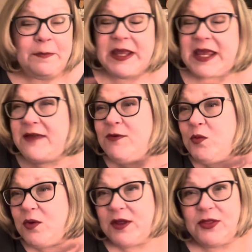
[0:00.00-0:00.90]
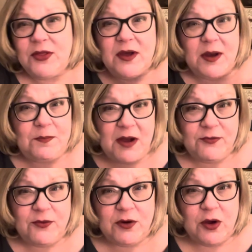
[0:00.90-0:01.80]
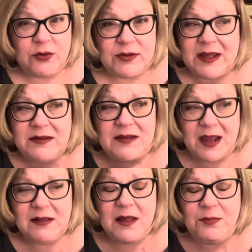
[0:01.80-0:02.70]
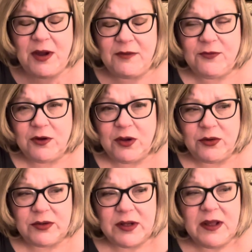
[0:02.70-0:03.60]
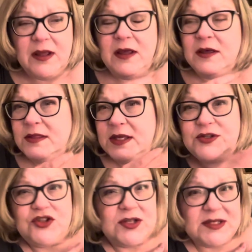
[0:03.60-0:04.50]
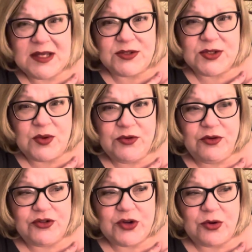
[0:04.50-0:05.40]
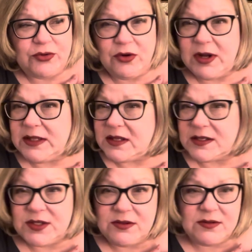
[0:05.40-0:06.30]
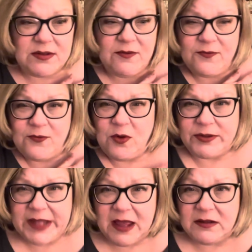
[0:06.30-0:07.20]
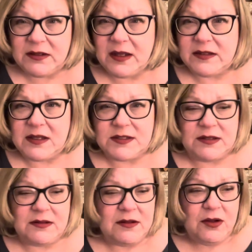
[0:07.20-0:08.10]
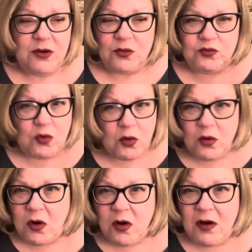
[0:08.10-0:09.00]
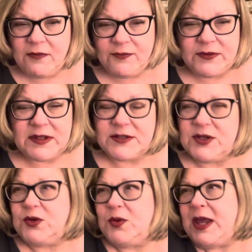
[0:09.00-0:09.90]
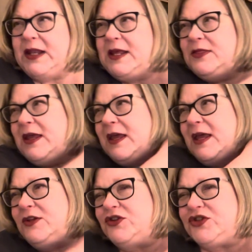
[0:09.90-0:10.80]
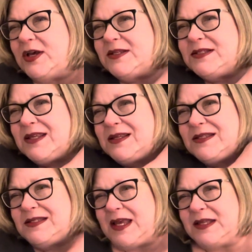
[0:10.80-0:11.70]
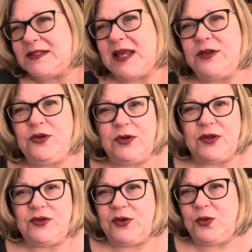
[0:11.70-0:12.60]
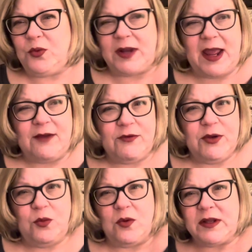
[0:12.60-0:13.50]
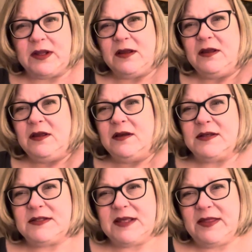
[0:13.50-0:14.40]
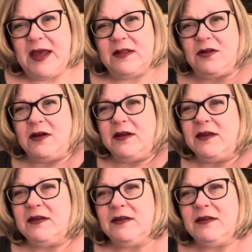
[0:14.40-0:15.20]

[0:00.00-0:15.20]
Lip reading: Even with a puffer coat, like a nylon puffer coat, this just sits on your shoulder. It doesn't fall down. It doesn't roll off. It doesn't do anything. It just sits, and you can do whatever you want. See that? Look.